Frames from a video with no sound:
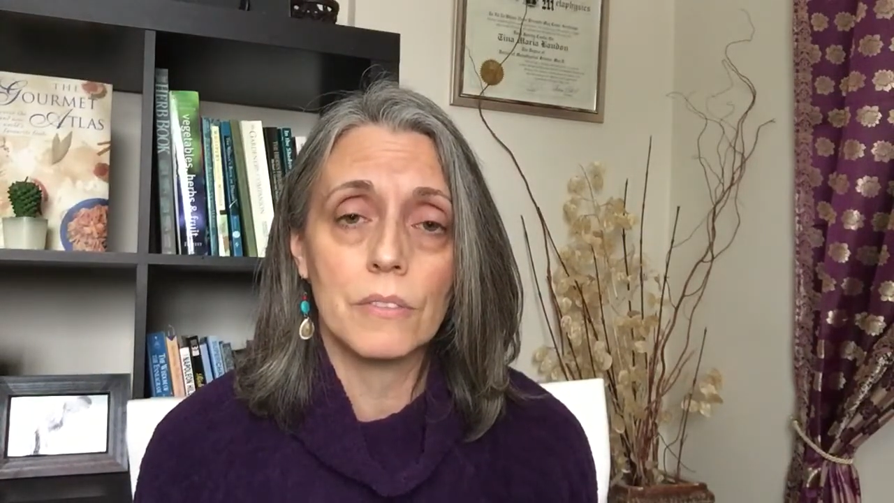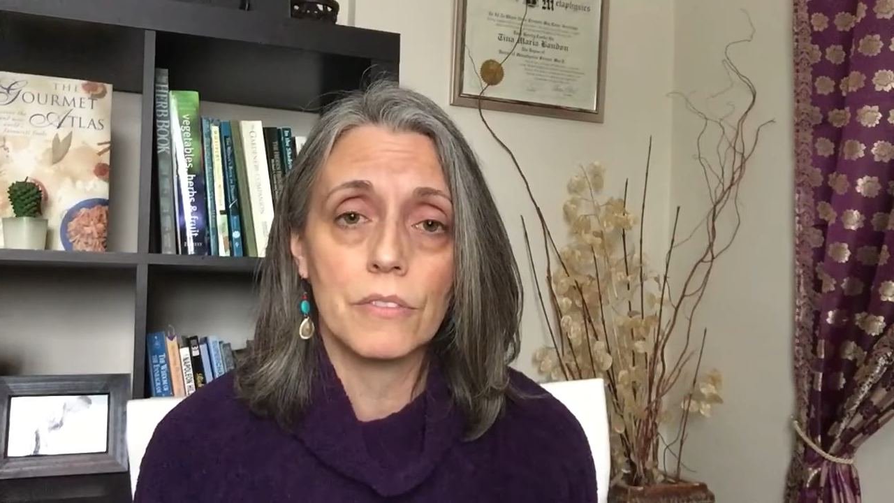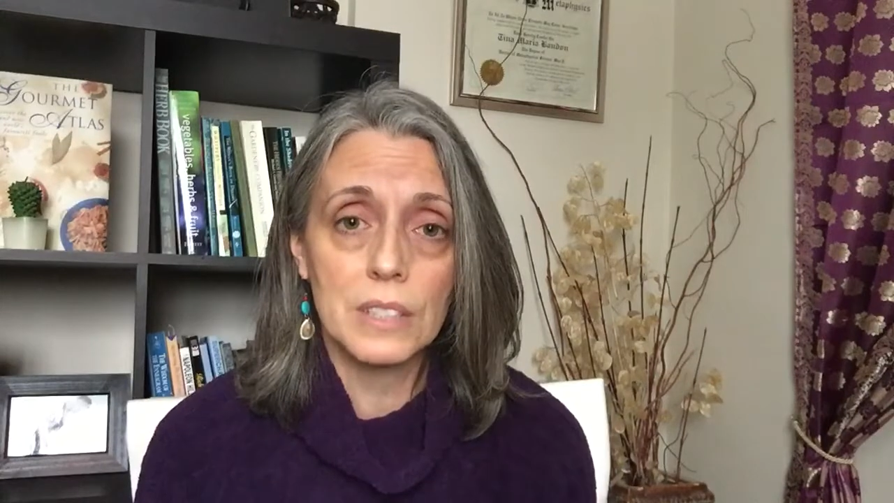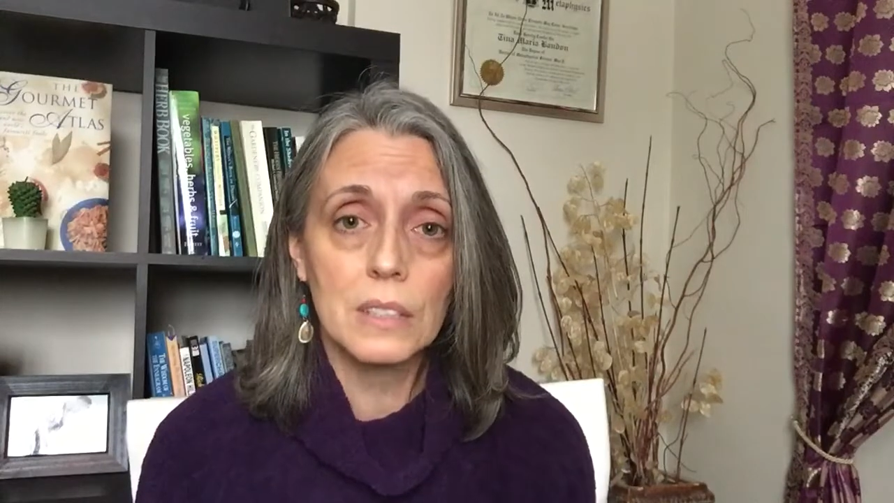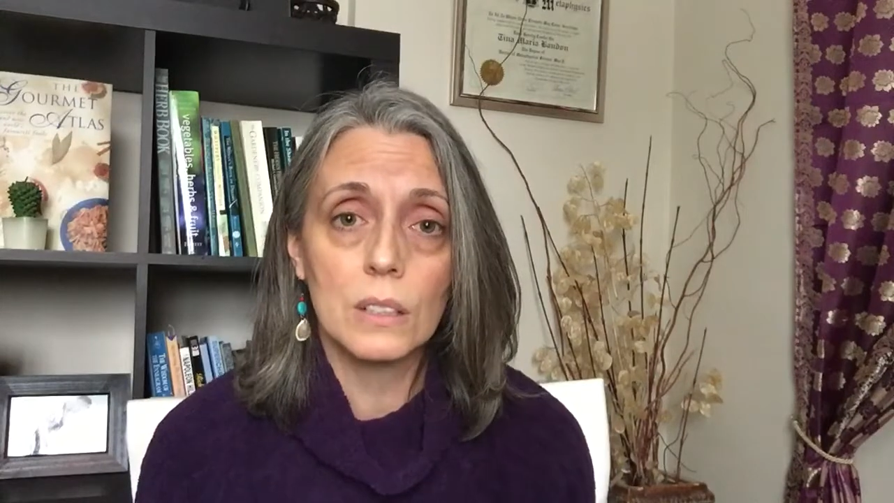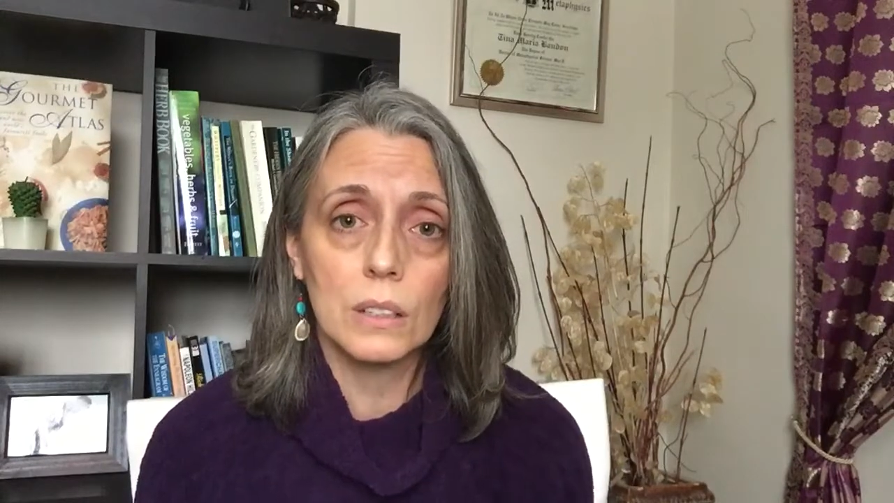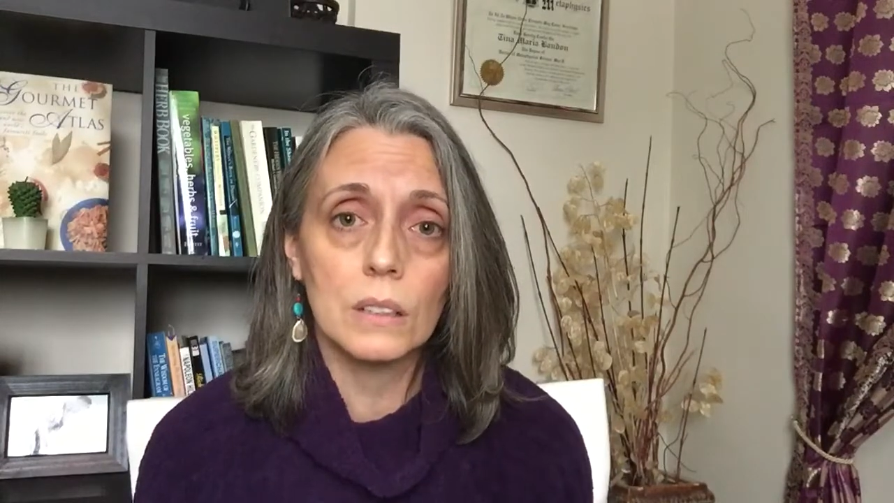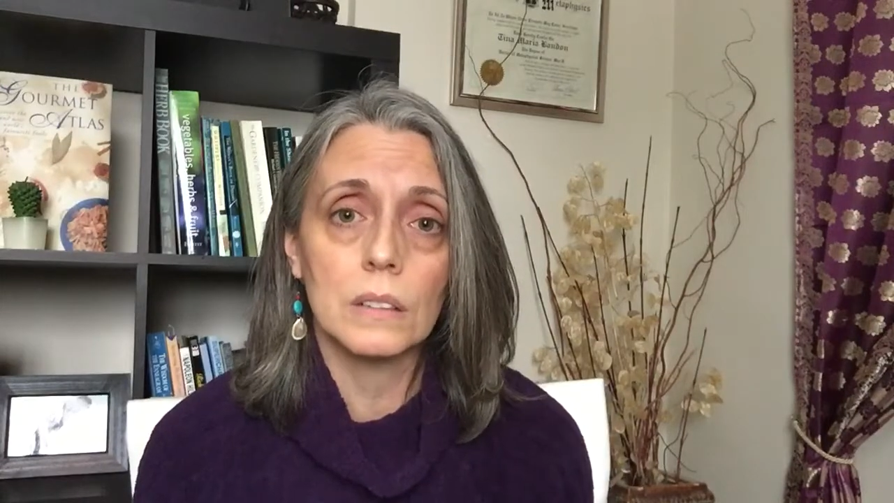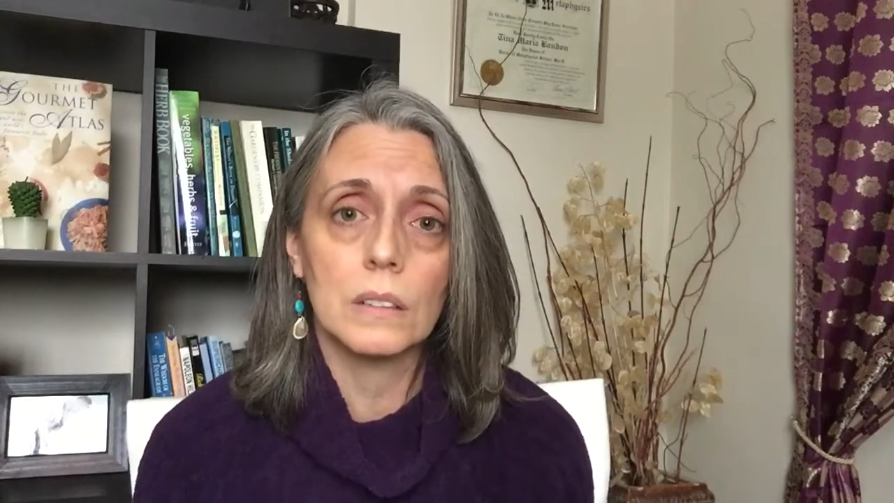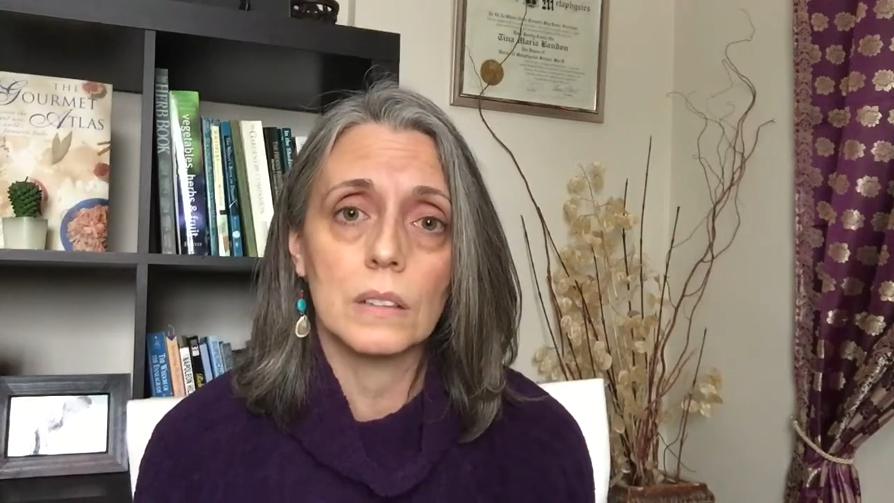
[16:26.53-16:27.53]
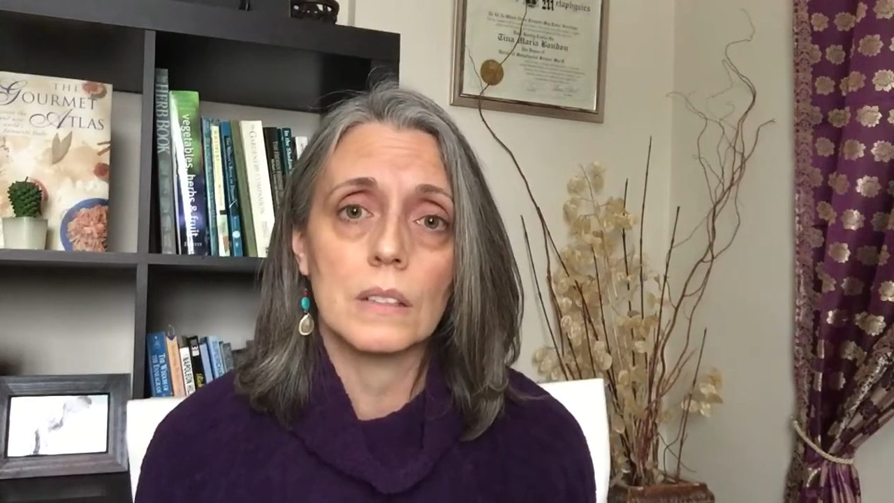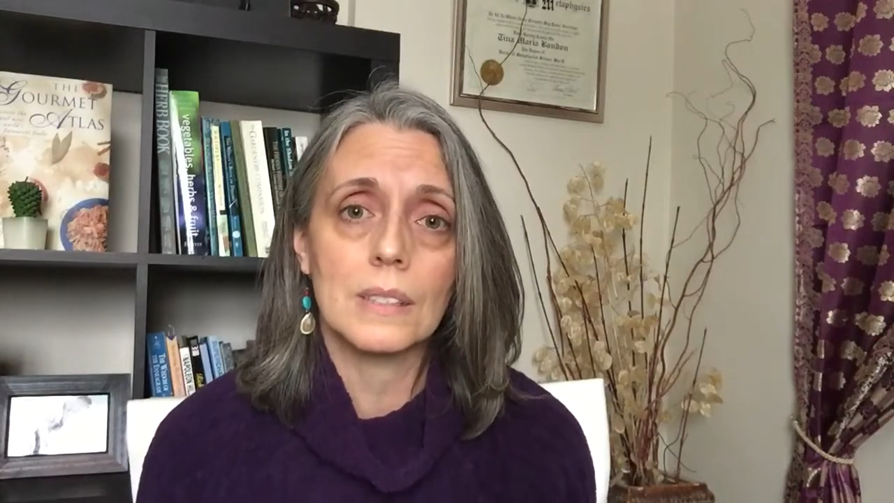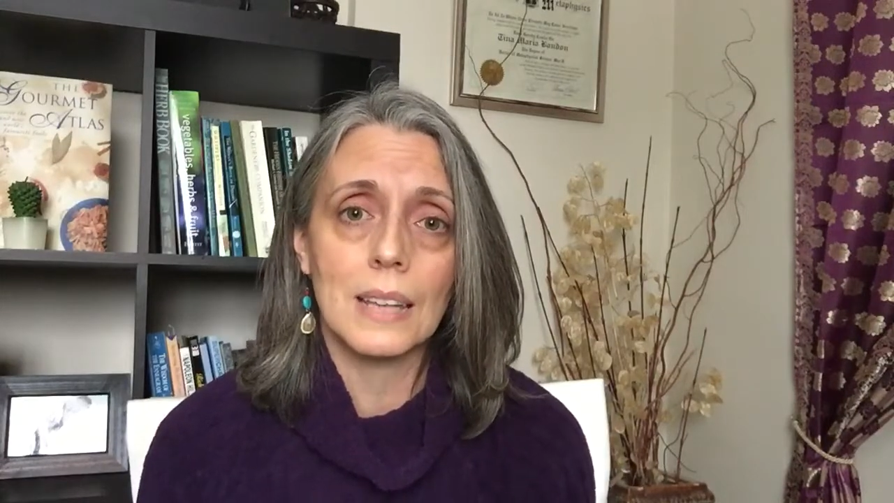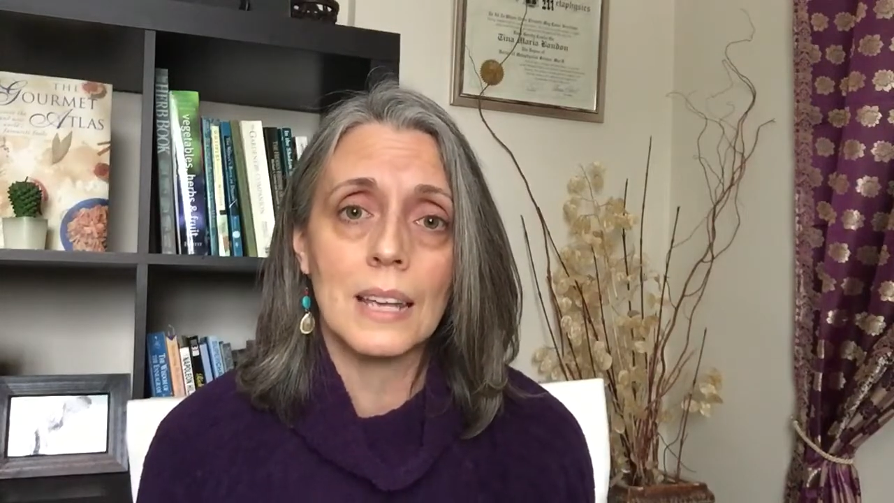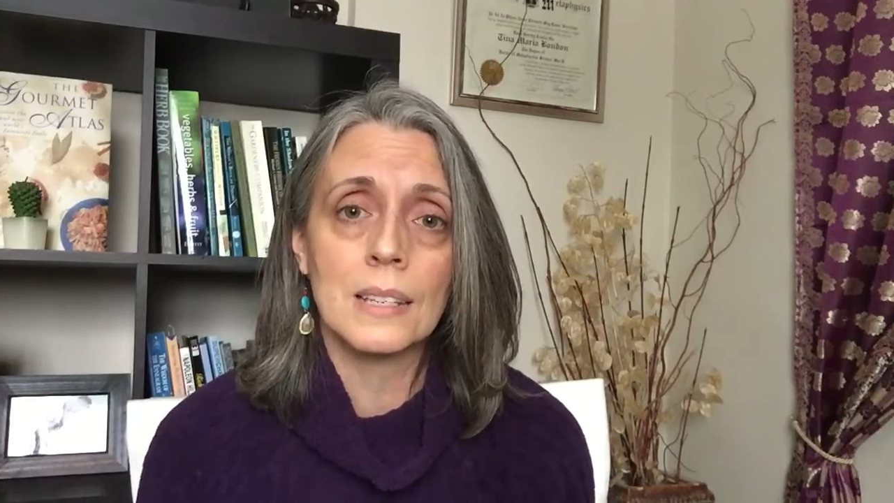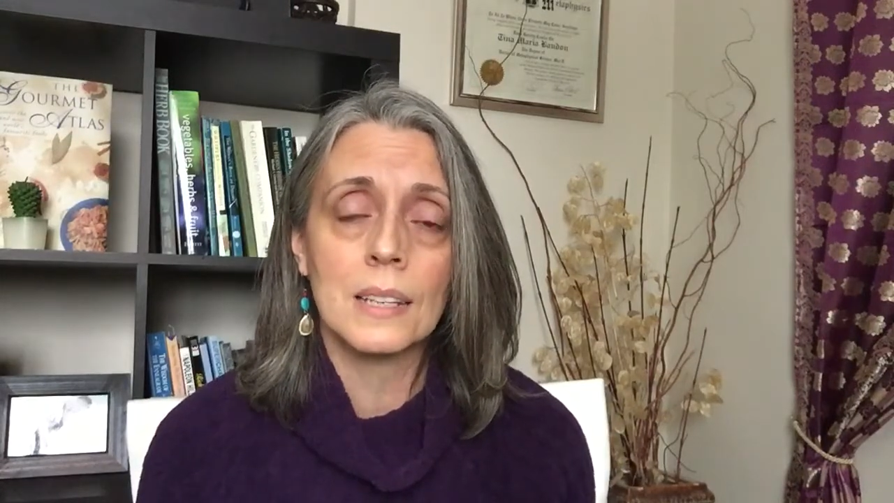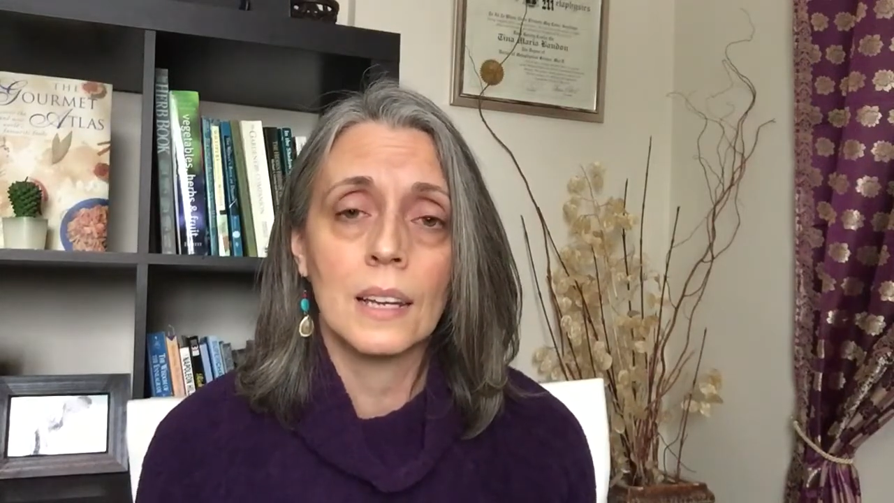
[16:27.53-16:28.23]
physical state.